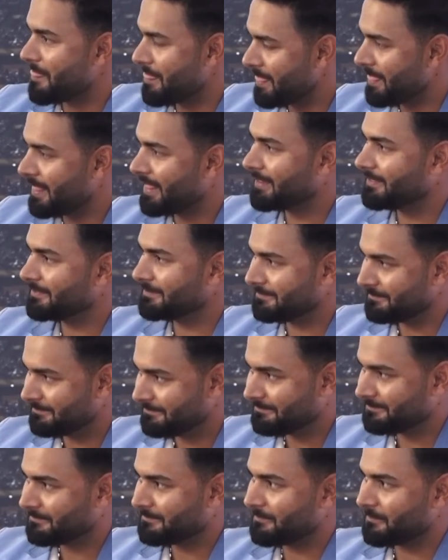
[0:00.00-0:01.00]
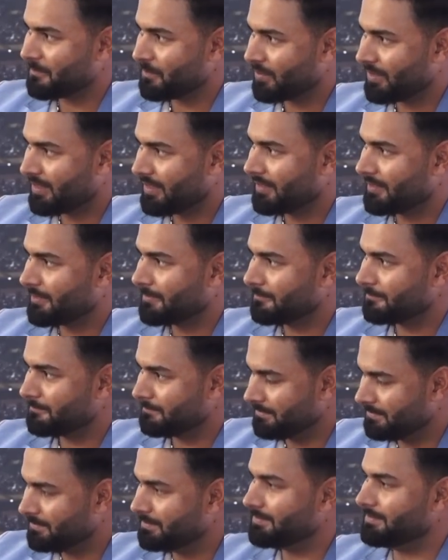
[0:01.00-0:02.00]
of Australia, I think, and everywhere
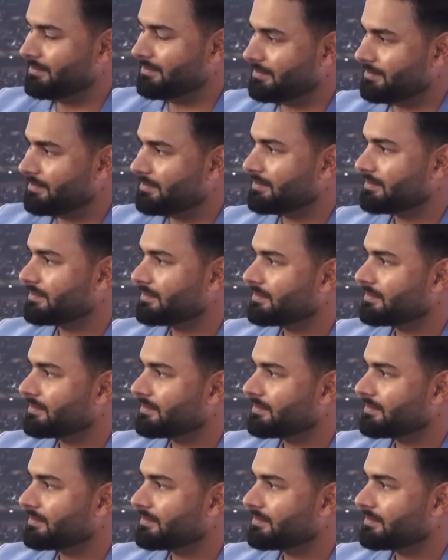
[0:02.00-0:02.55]
India goes,